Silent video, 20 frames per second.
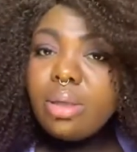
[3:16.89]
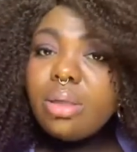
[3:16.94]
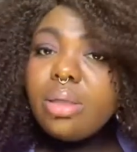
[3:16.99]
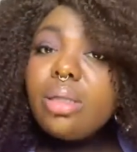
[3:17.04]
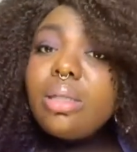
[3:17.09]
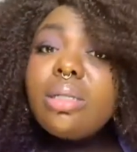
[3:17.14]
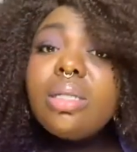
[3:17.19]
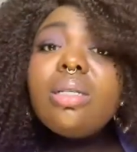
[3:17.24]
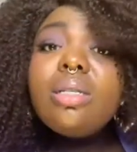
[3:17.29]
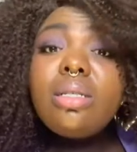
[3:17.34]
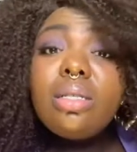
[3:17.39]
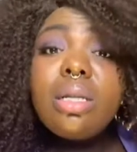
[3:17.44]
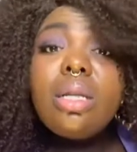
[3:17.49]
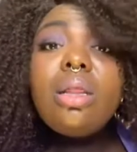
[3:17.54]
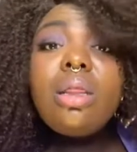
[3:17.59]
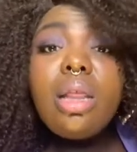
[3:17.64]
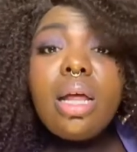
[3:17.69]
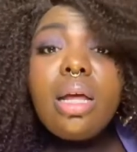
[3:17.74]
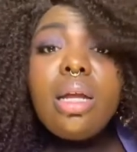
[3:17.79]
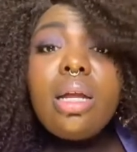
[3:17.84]
This is
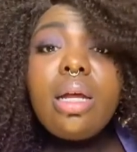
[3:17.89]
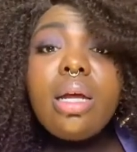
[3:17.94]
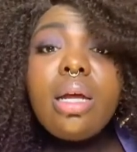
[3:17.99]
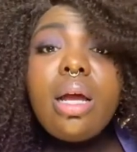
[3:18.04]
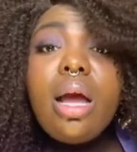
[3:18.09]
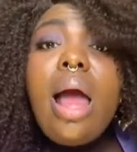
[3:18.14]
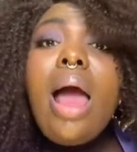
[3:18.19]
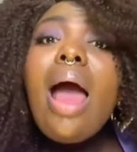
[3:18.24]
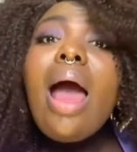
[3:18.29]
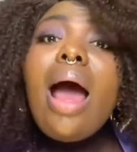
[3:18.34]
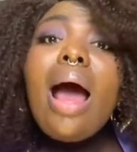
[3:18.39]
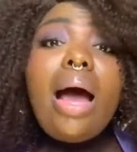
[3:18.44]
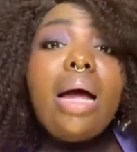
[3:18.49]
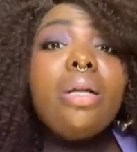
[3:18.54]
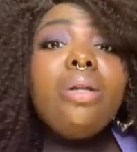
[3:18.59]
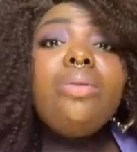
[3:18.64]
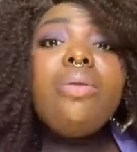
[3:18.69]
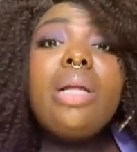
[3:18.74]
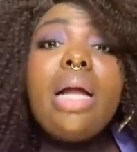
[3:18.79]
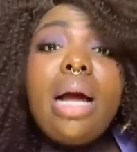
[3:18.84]
synthetic. I
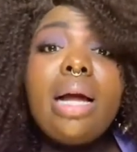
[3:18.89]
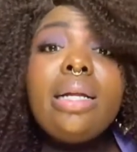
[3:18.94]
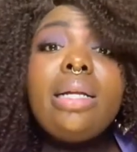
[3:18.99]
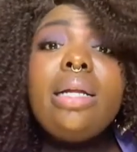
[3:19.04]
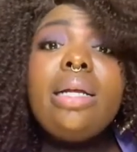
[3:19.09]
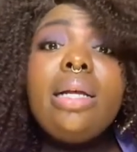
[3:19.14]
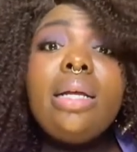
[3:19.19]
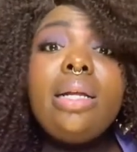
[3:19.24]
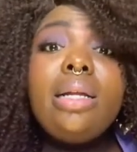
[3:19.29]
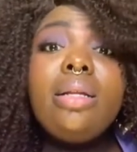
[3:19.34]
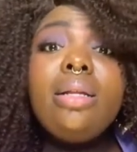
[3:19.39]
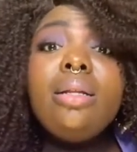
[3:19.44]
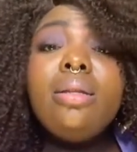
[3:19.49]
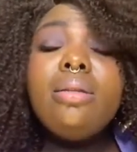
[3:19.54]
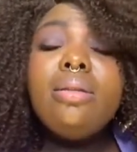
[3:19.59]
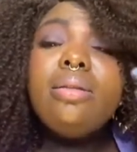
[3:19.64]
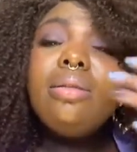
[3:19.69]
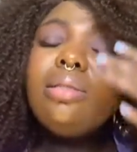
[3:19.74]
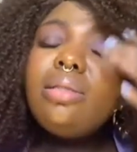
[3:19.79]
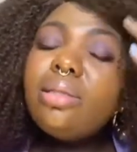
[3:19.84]
do not need
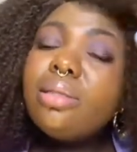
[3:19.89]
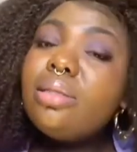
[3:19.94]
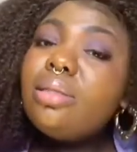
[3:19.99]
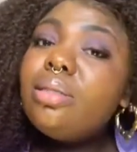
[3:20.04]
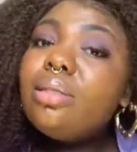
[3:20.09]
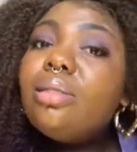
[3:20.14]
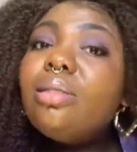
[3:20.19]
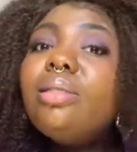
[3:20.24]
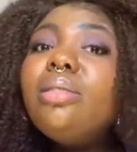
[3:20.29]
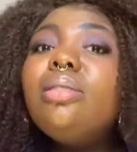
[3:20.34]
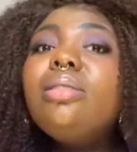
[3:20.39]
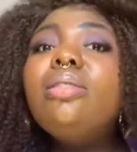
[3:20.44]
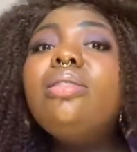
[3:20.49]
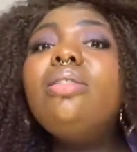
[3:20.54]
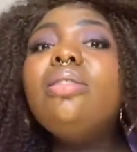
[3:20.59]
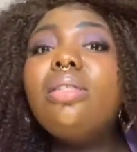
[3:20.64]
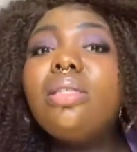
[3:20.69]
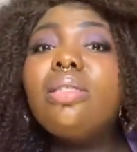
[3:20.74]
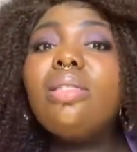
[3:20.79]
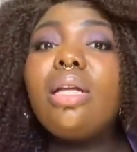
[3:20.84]

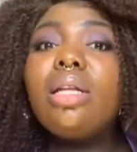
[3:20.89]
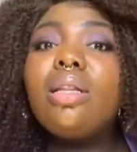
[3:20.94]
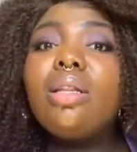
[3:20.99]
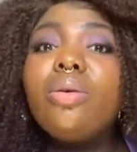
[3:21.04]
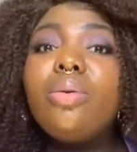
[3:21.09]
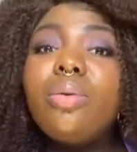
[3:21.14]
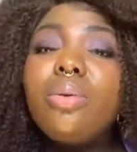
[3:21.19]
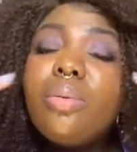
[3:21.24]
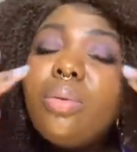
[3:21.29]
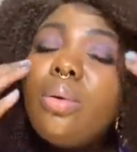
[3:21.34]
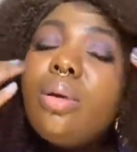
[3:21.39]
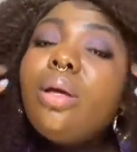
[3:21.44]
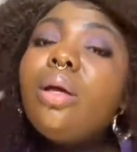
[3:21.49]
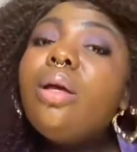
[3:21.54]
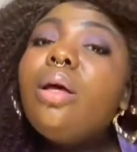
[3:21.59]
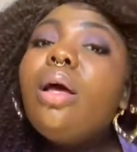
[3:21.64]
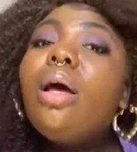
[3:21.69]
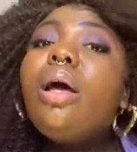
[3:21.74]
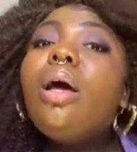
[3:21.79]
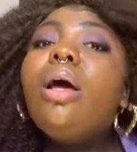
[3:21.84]
to set the
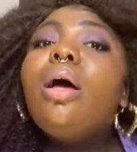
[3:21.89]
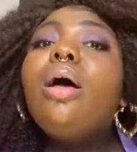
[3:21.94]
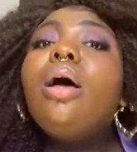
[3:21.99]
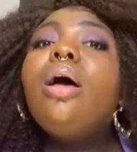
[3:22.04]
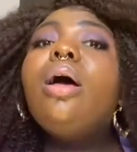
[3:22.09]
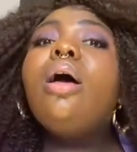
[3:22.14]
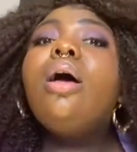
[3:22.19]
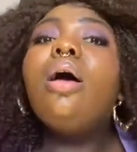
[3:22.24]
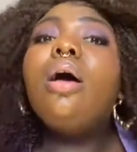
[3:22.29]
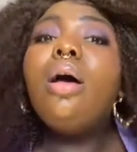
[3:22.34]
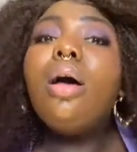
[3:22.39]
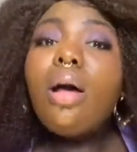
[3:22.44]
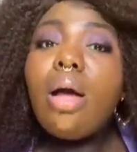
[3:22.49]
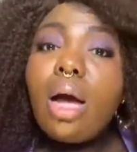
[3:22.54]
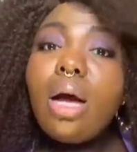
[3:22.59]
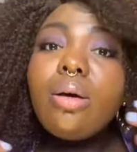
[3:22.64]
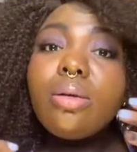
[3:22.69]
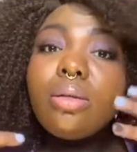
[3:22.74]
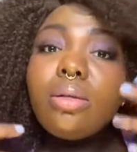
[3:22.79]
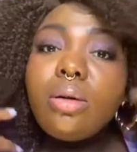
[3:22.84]

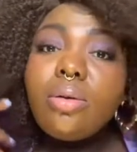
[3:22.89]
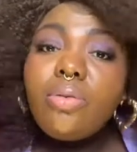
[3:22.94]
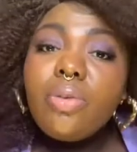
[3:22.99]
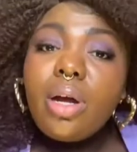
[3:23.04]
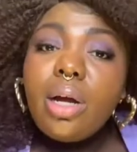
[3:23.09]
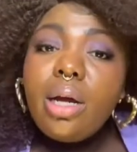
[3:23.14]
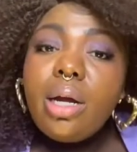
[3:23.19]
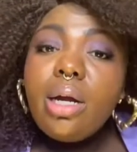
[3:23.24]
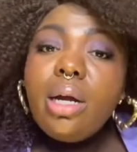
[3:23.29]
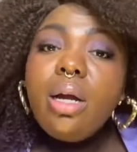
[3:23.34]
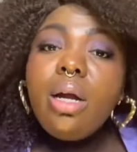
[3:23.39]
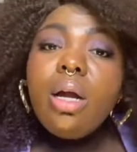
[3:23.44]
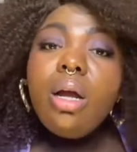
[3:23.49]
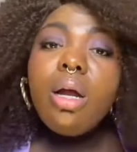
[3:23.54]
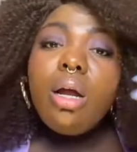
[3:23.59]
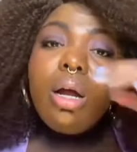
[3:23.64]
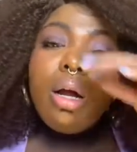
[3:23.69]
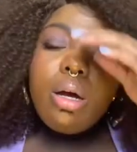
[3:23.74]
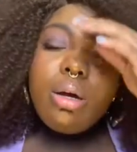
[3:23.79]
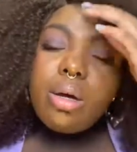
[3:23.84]
house on fire.
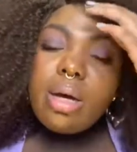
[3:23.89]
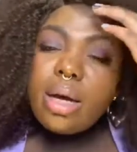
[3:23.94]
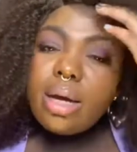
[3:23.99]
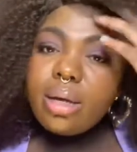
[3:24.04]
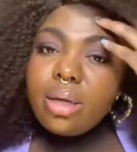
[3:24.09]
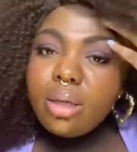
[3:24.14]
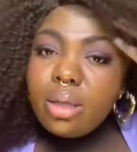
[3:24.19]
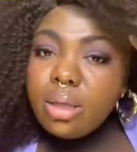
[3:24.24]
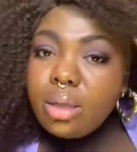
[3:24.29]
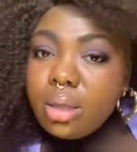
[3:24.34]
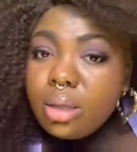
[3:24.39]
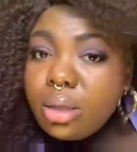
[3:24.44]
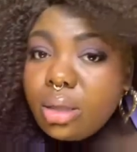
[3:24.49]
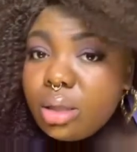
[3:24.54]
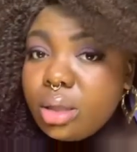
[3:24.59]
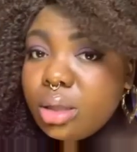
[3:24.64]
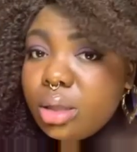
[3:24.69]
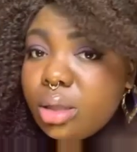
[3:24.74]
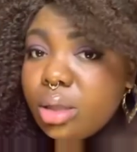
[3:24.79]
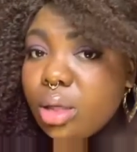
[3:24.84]
Okay,
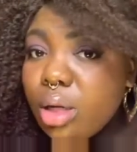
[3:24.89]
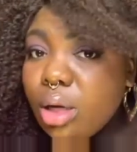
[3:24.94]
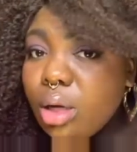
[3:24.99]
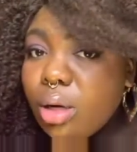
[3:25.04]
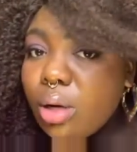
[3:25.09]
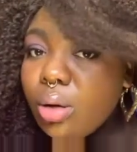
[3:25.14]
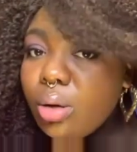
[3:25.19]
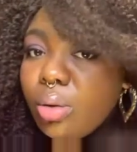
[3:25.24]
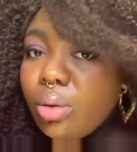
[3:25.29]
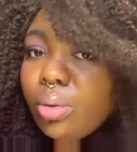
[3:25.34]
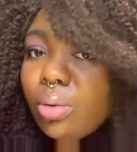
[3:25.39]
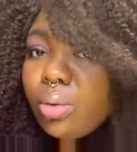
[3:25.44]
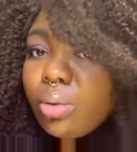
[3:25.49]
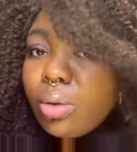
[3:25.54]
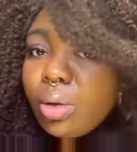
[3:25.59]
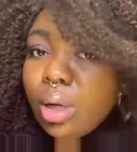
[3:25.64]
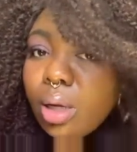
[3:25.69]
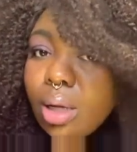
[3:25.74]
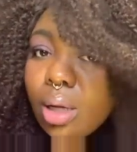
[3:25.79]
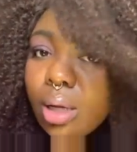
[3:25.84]
so
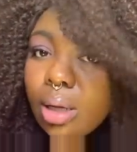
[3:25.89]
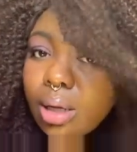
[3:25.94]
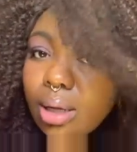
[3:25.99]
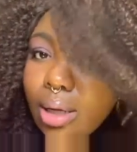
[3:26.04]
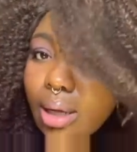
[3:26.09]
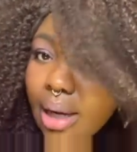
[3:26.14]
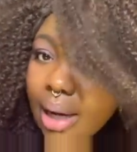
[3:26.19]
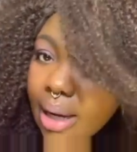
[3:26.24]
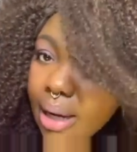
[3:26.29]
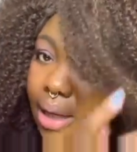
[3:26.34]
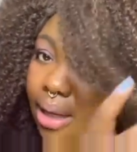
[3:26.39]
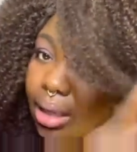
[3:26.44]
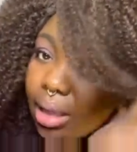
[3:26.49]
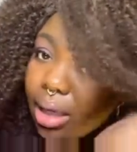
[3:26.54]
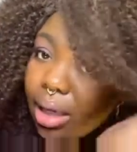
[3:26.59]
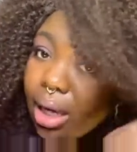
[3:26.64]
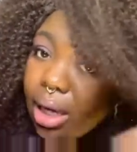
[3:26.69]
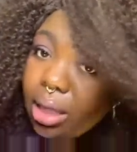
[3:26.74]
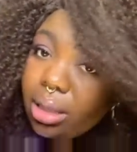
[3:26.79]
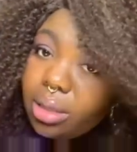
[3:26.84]
yeah, and the
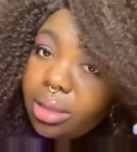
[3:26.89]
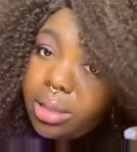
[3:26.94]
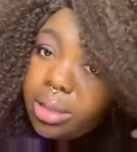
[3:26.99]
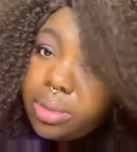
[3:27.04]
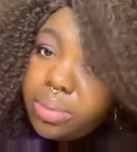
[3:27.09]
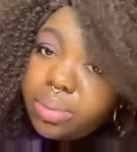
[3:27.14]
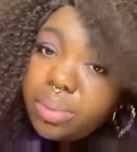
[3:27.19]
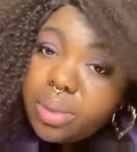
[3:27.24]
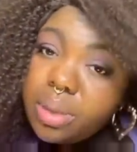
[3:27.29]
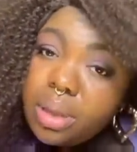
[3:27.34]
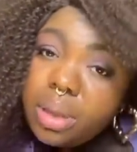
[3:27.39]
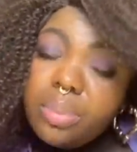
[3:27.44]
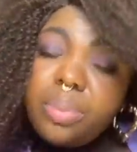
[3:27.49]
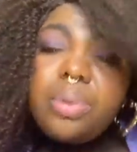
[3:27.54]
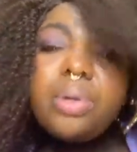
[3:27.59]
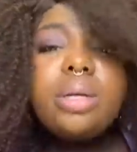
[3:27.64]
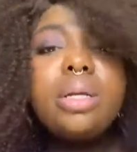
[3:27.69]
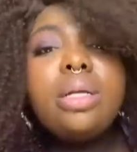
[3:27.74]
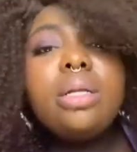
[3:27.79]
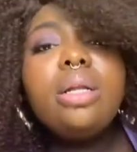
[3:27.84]
color is really
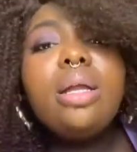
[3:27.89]
pretty.